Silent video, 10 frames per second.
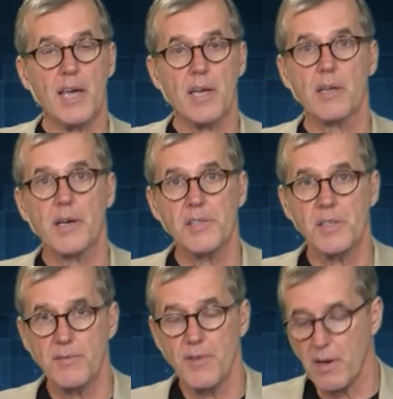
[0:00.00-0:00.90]
analyze
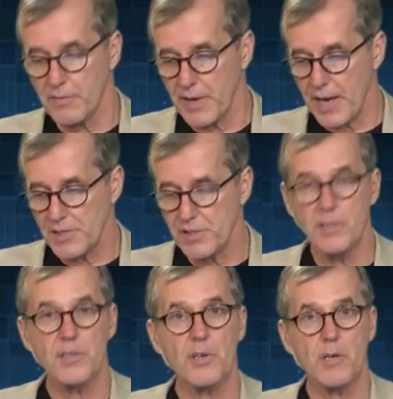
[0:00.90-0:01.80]
the evolved gas
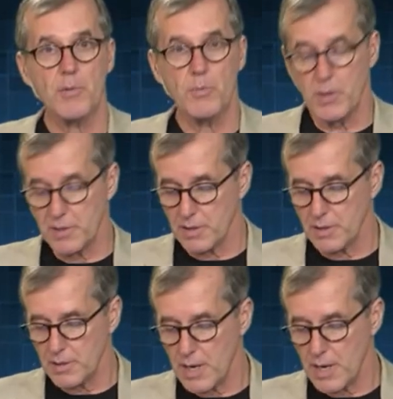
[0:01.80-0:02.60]
and determine what the